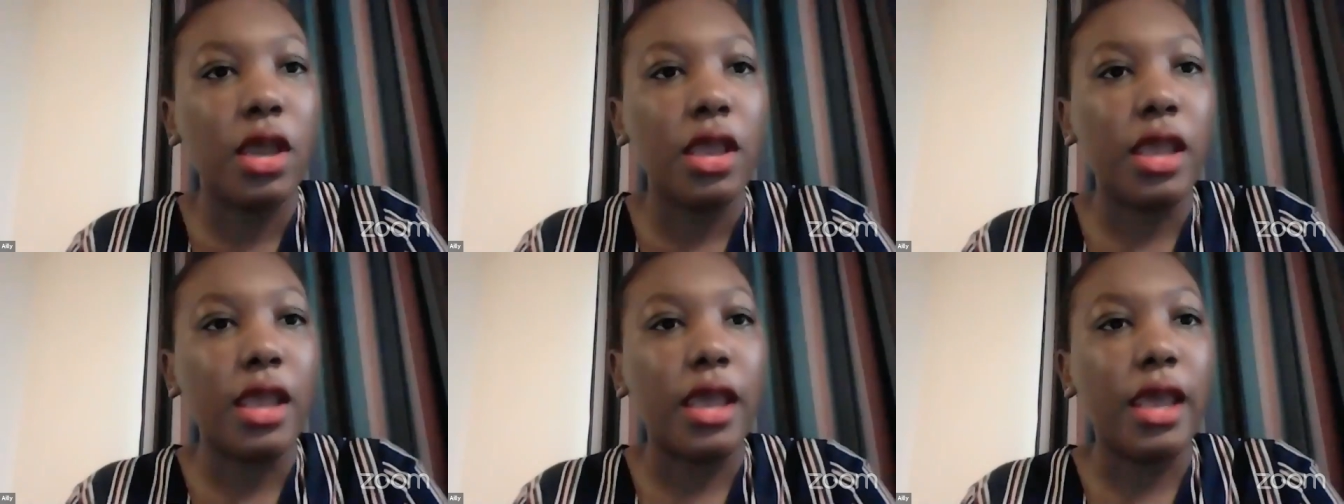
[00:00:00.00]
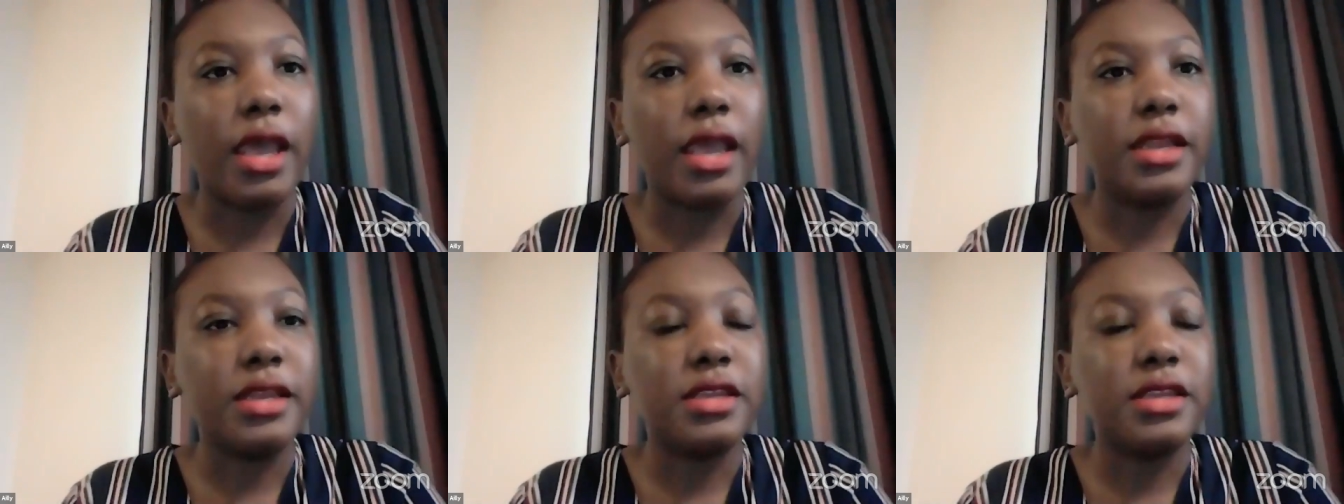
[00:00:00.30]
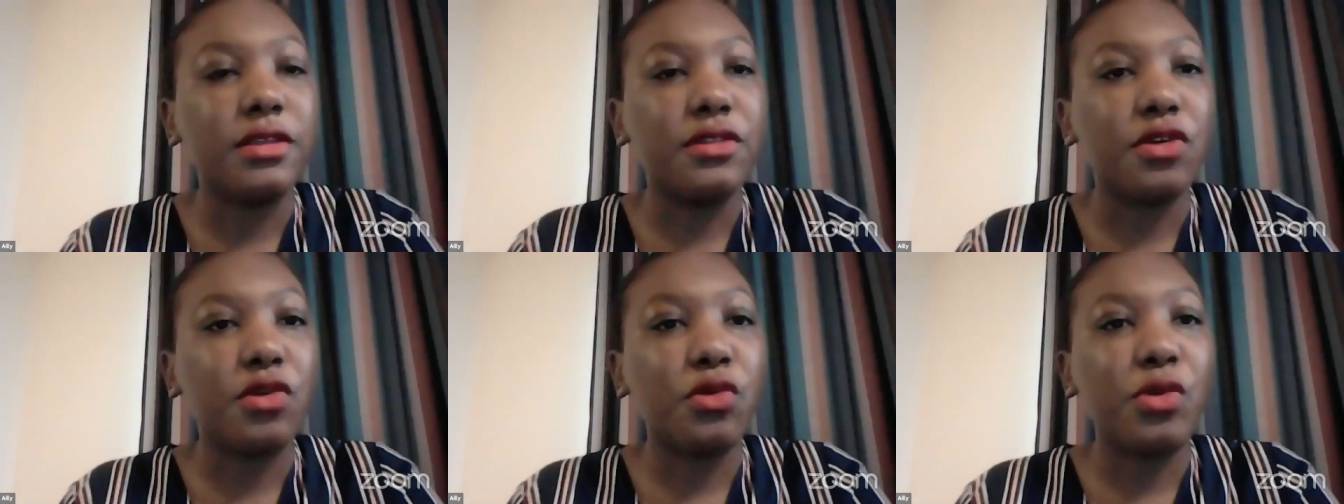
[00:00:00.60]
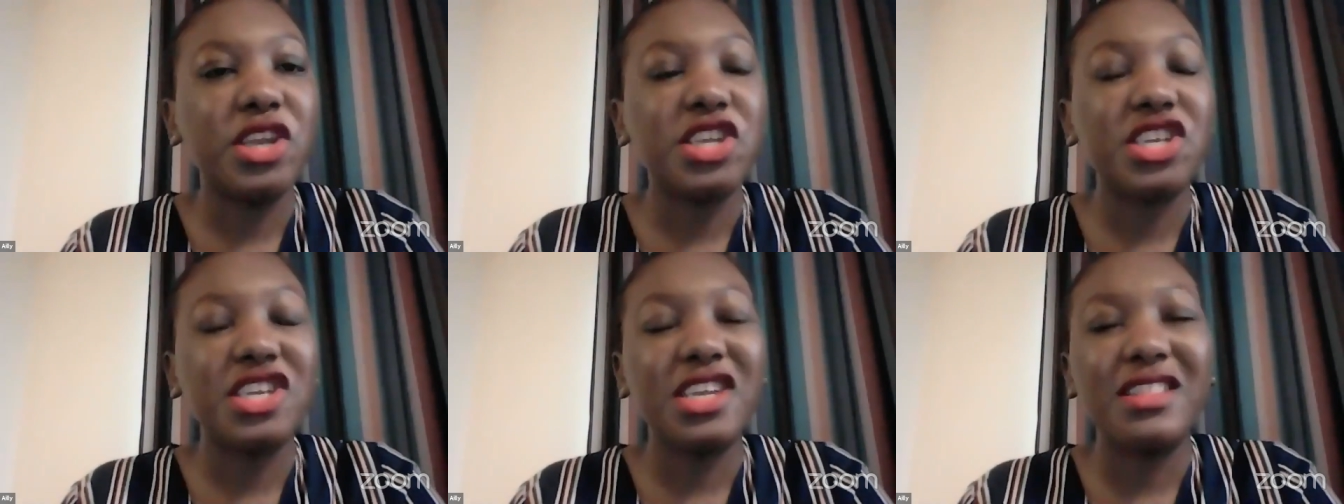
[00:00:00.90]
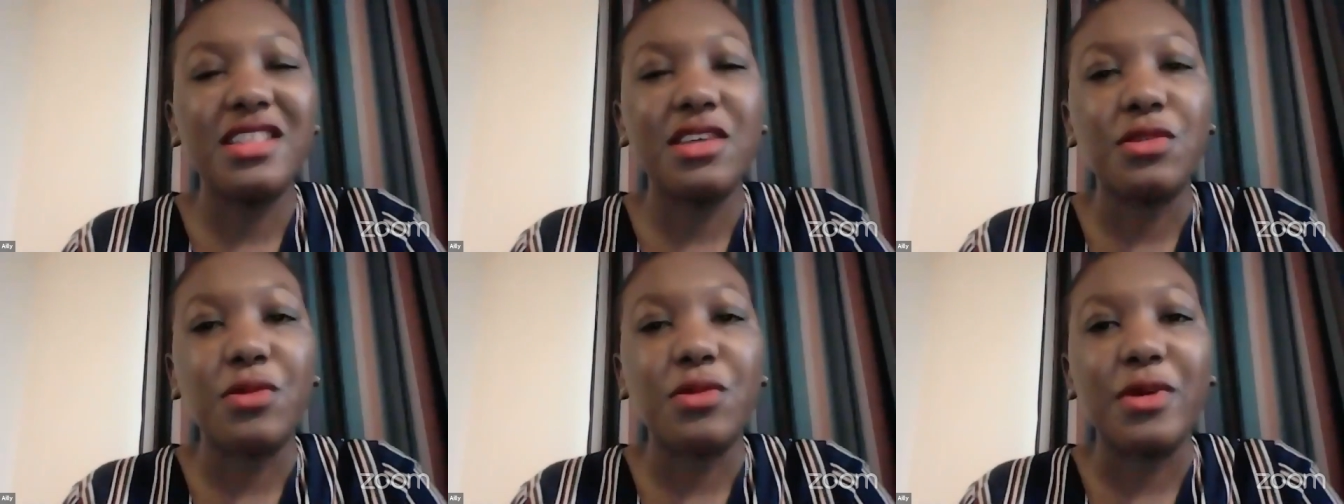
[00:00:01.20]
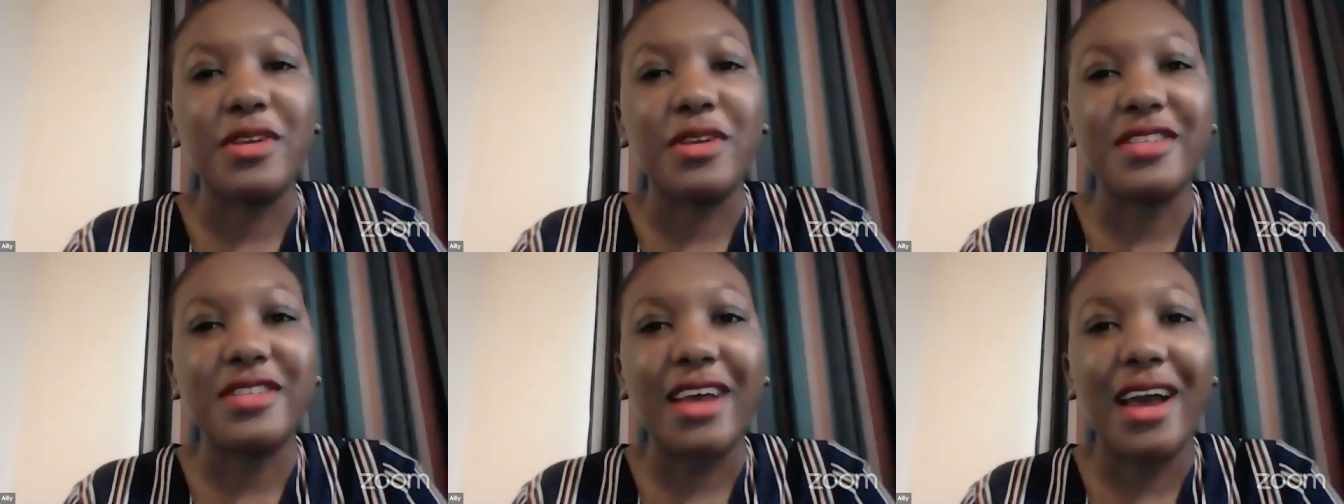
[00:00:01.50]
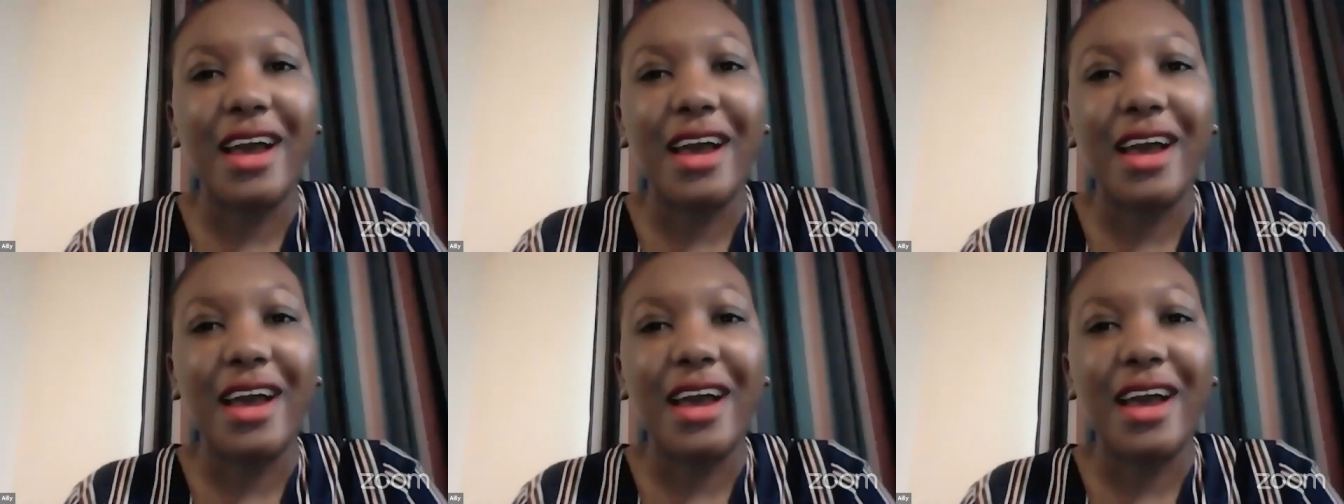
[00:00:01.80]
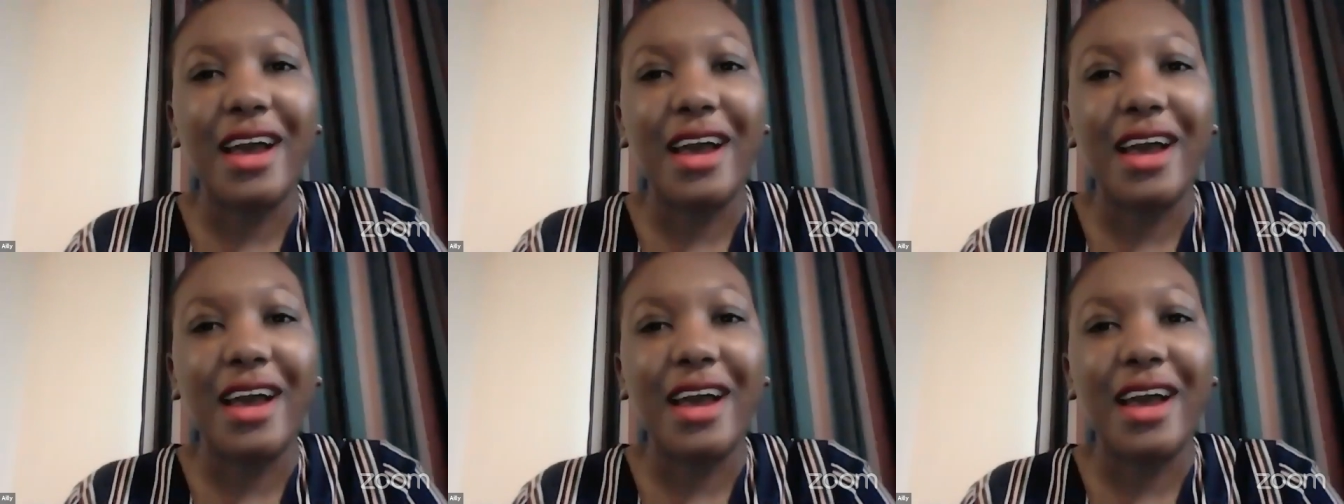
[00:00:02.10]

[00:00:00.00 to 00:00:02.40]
And the question that was asked is,